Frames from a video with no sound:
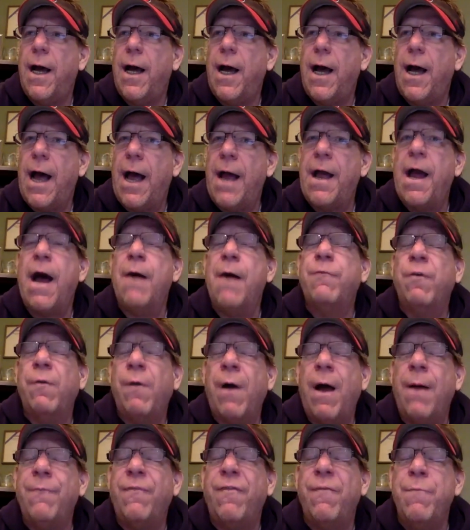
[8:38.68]

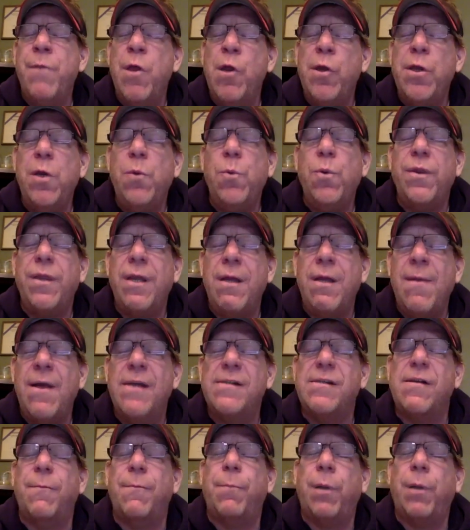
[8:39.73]
I'm familiar with him
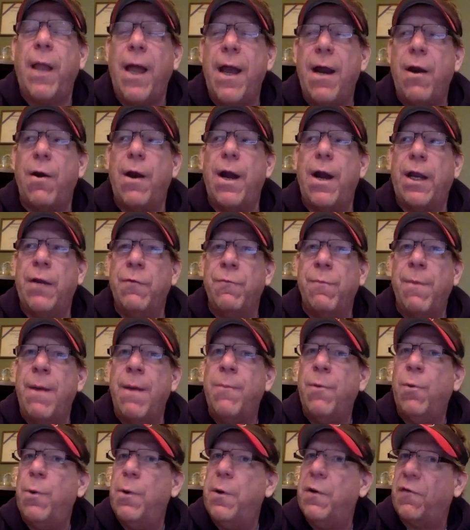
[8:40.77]
as a player. I can
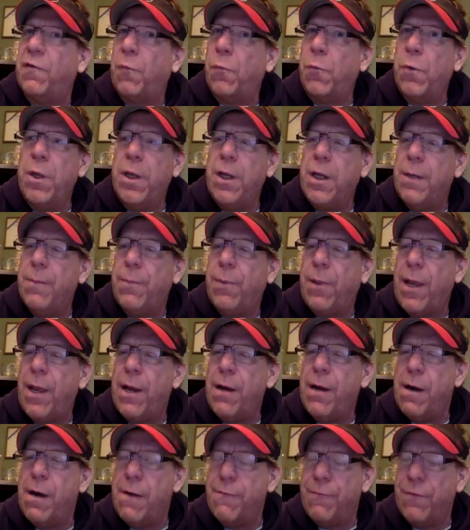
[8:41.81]
remember he was a really good
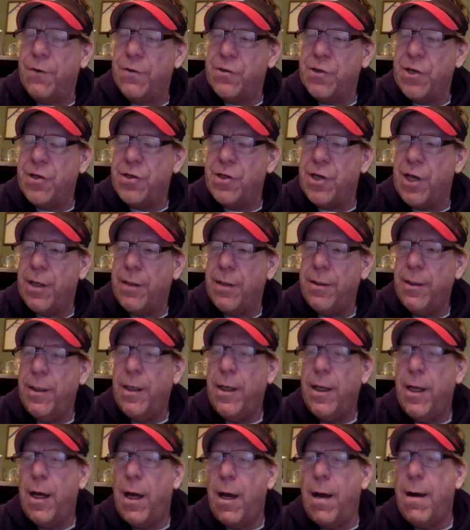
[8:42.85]
player at Virginia.
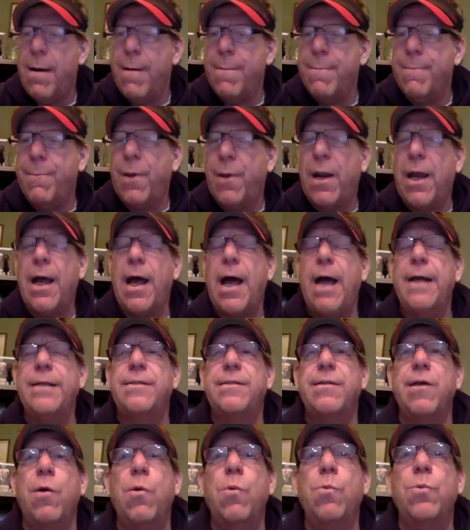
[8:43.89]
But I
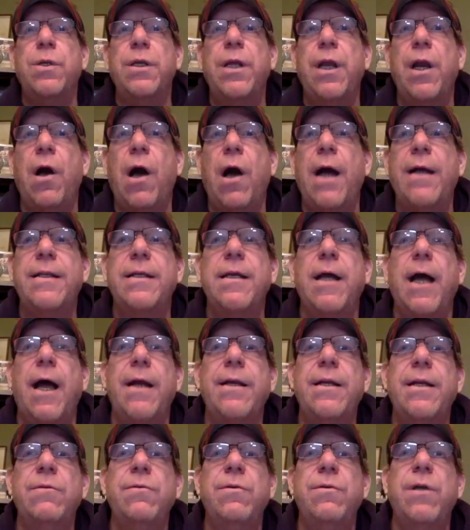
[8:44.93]
don't
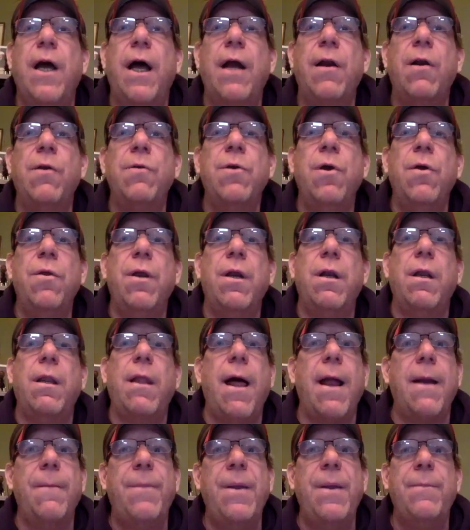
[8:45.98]
know that a
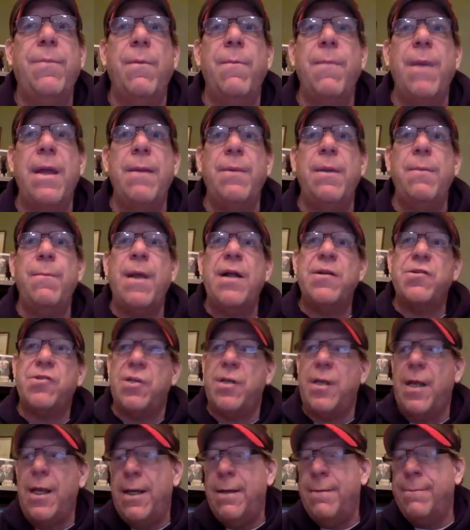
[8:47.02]
lot of people maybe mentioned
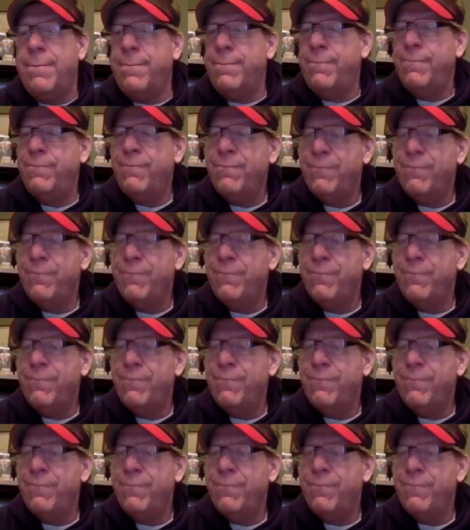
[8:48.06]
him